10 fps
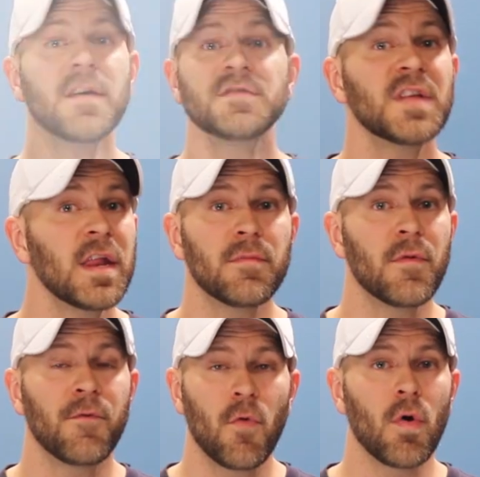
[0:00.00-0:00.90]
I've stated
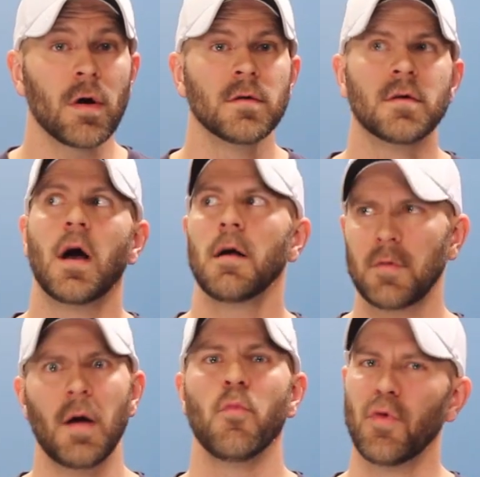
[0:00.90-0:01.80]
before,
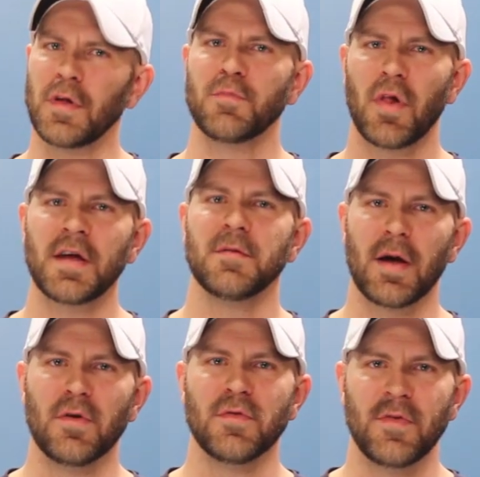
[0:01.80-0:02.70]
I'm really plugging
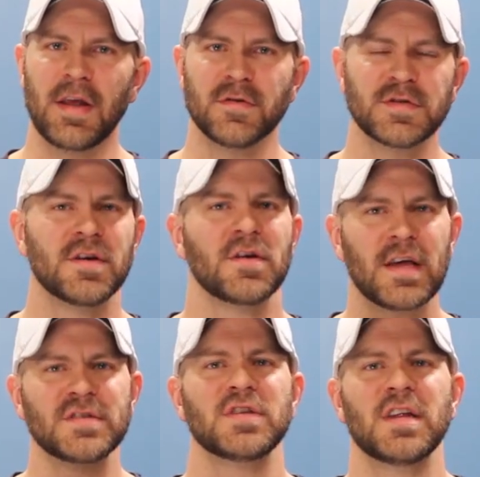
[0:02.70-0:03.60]
my old videos here in
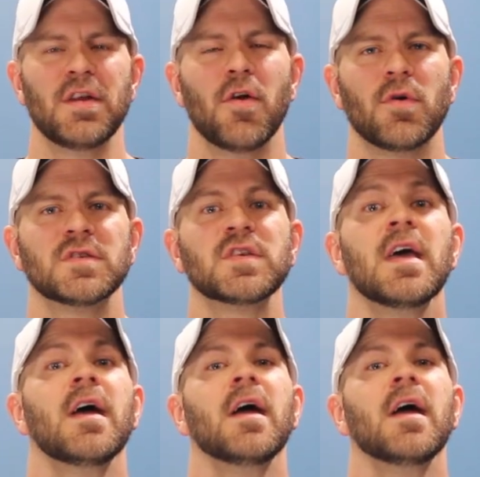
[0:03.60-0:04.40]
case you didn't notice,